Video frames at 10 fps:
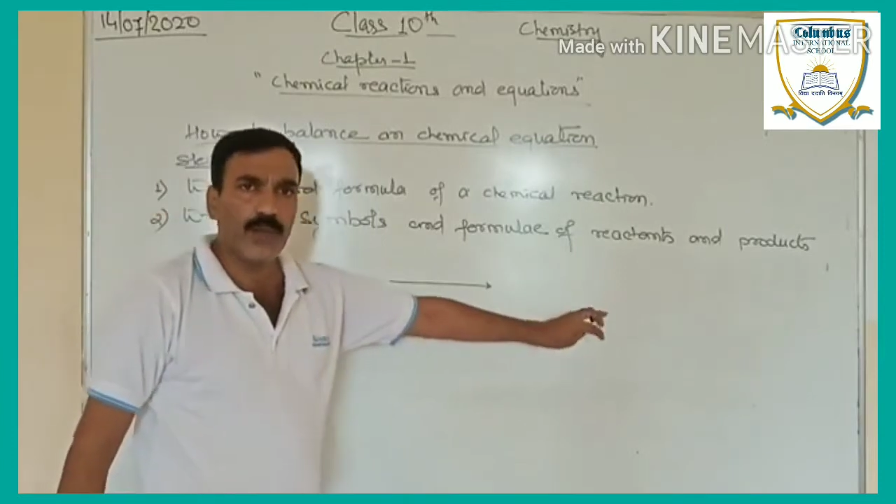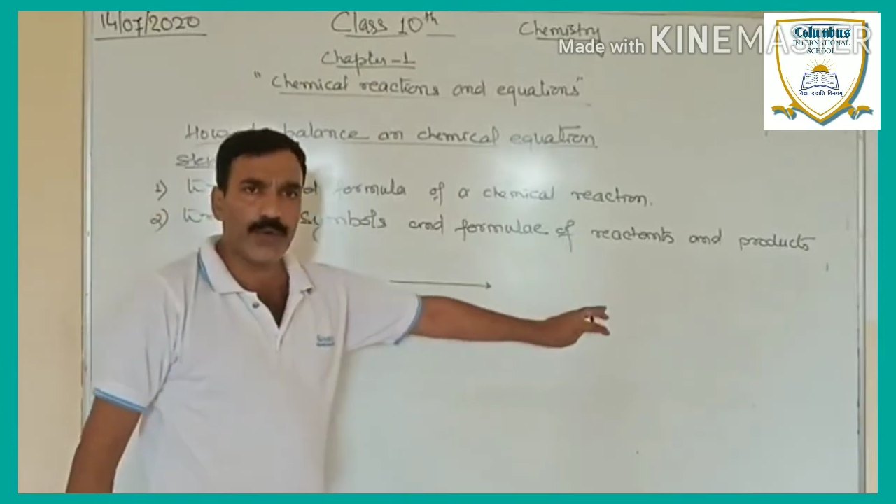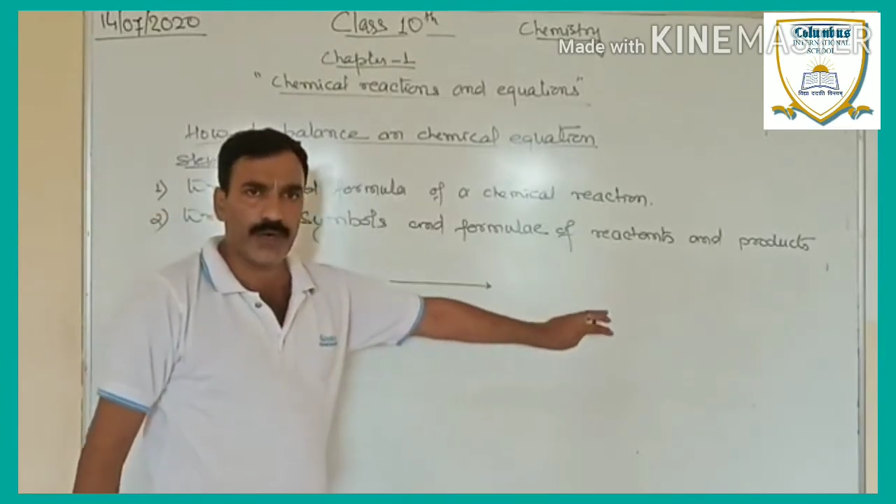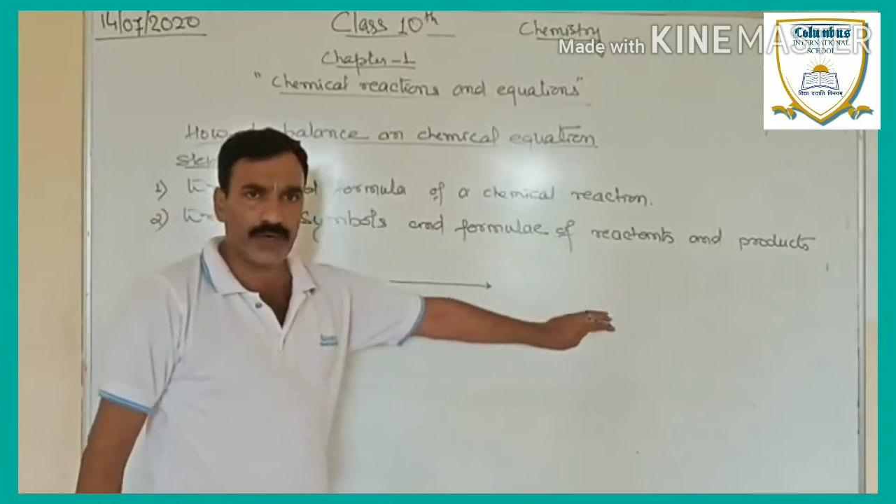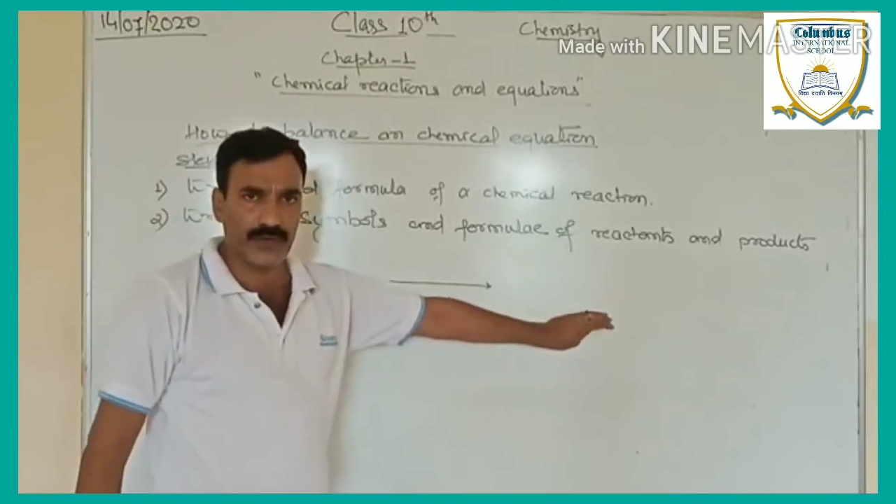
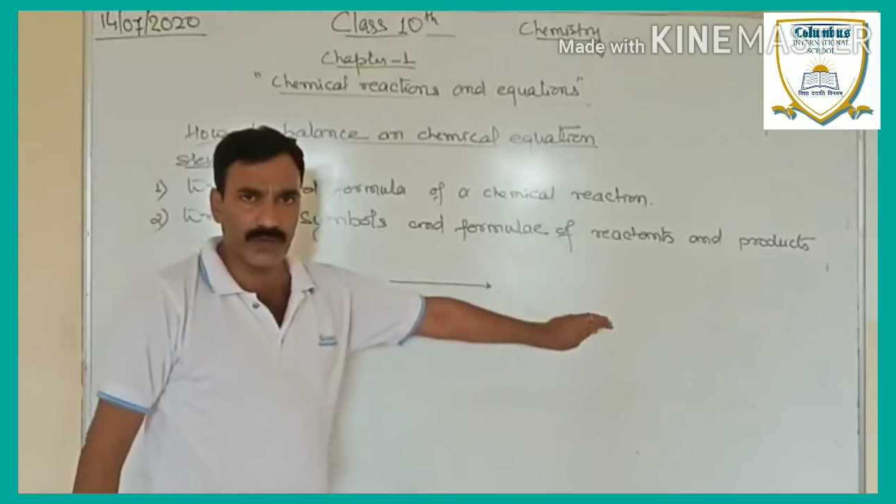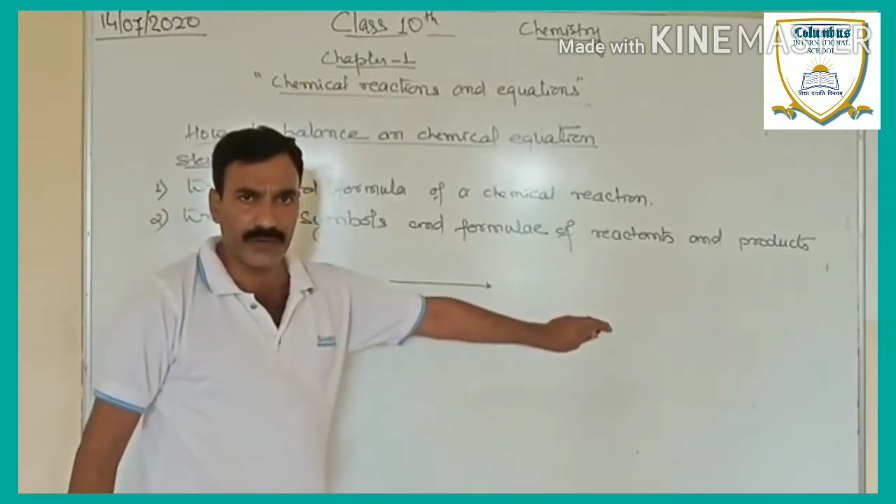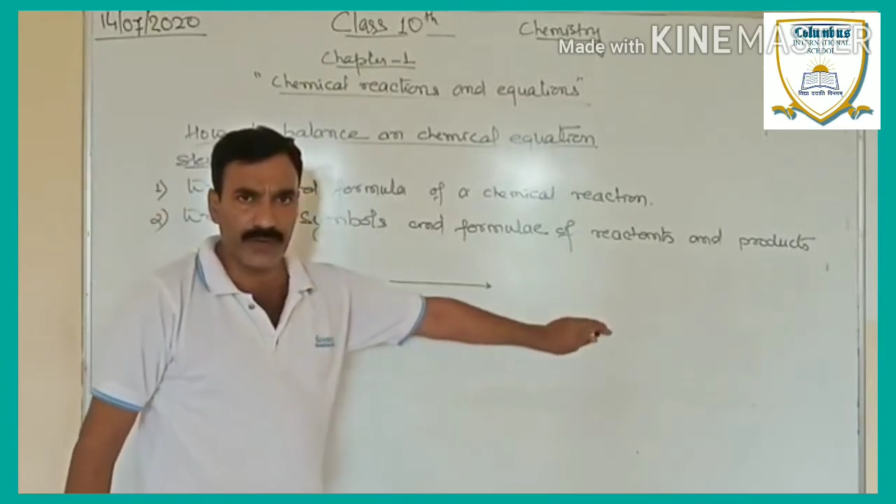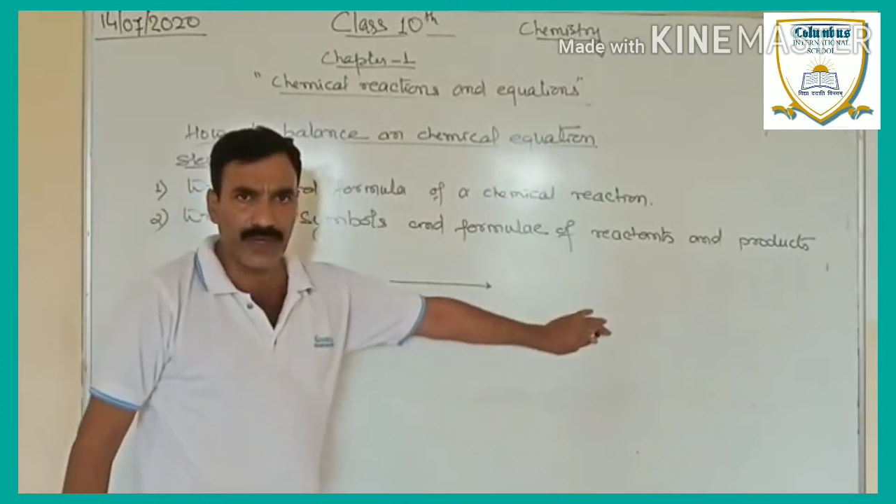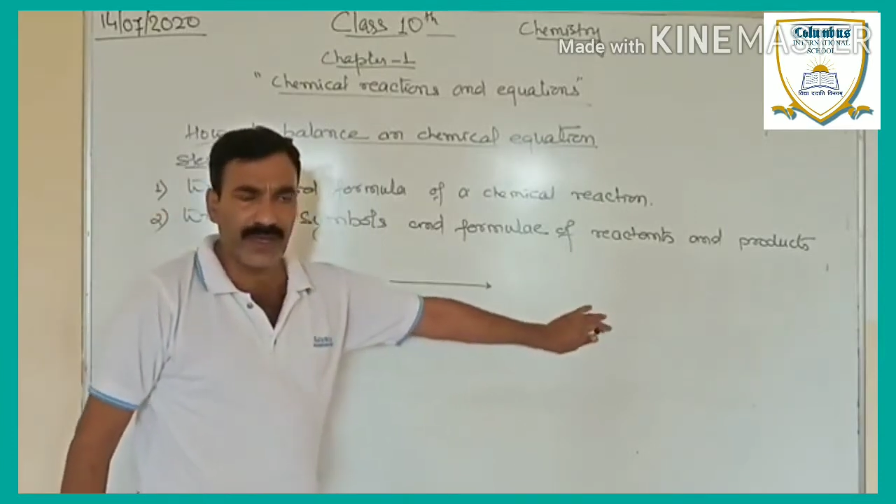product group,
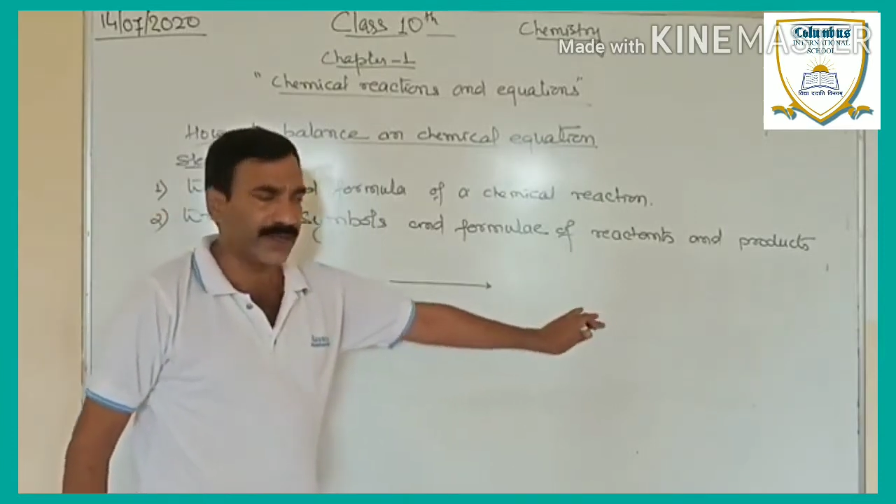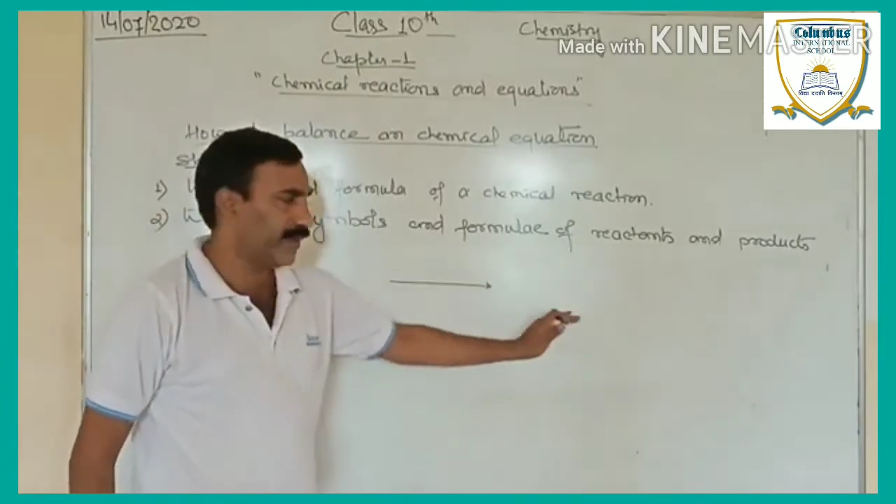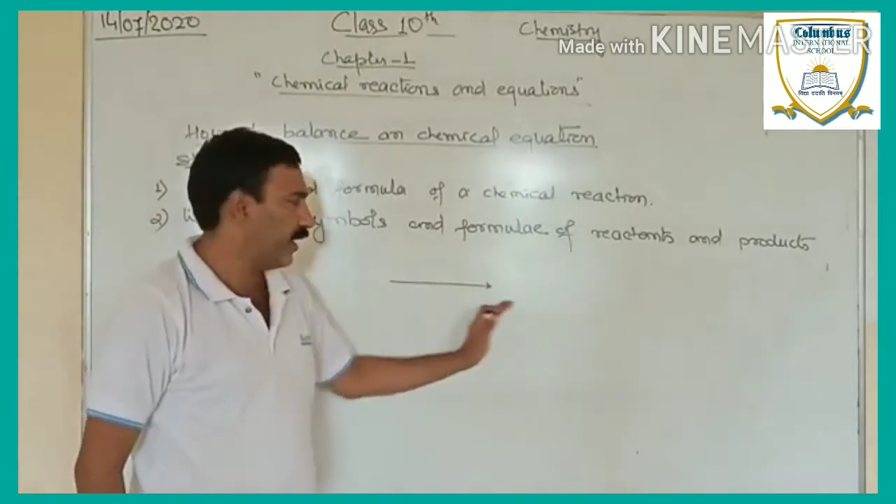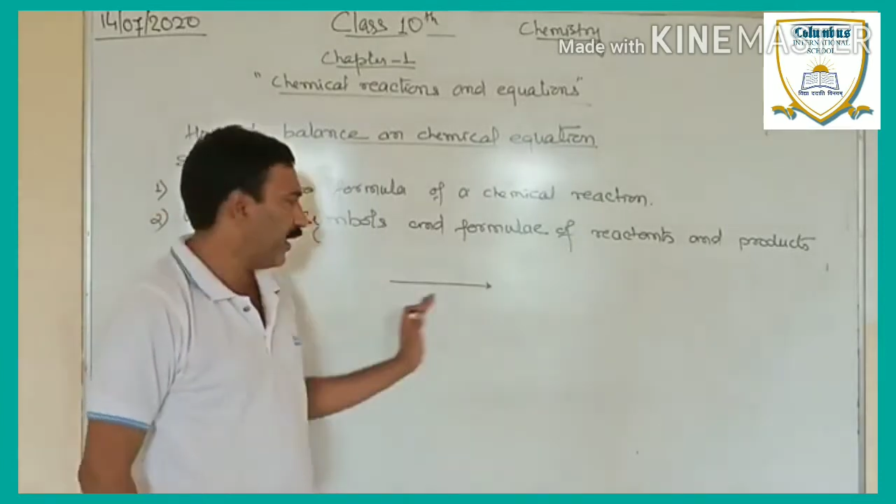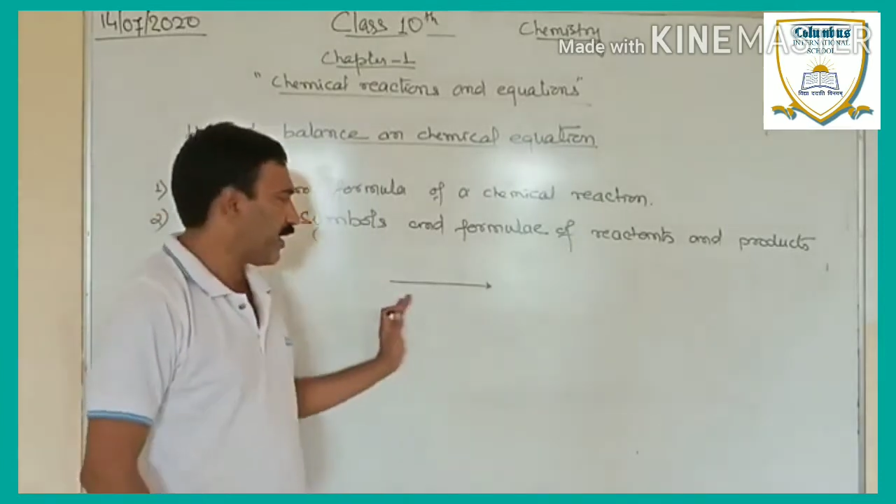and they